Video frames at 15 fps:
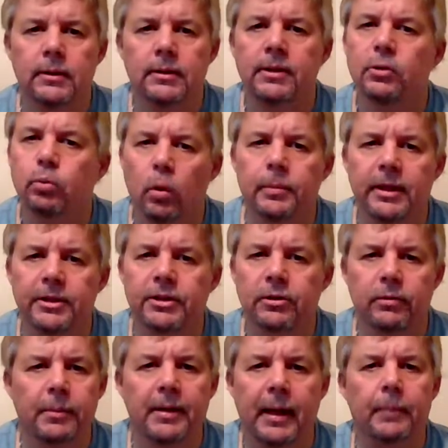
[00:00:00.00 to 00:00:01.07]
this woman that's
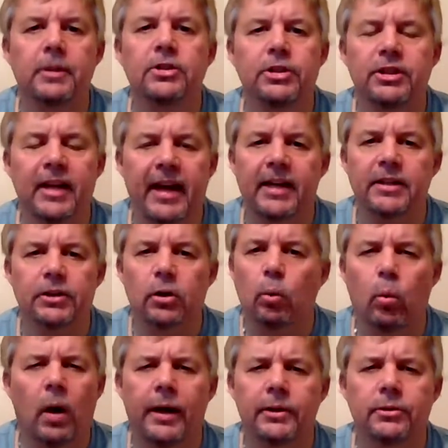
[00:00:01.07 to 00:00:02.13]
screaming at me, just to ask her,
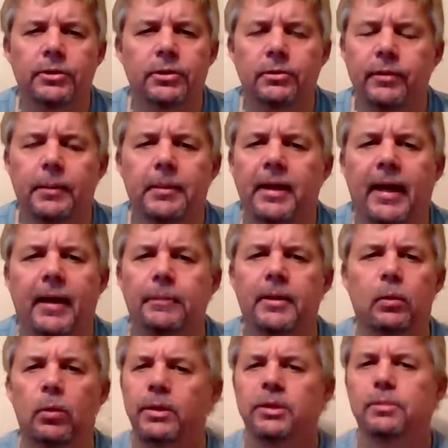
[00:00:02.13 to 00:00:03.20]
why are you screaming at me?
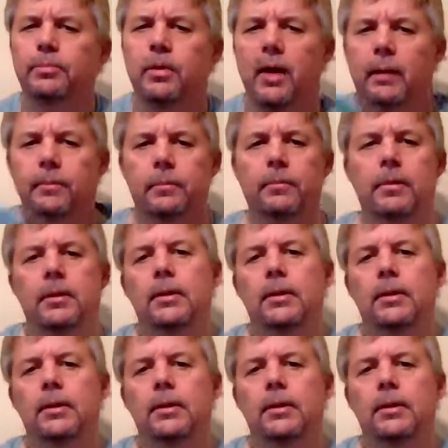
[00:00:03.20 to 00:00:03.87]
What is the problem?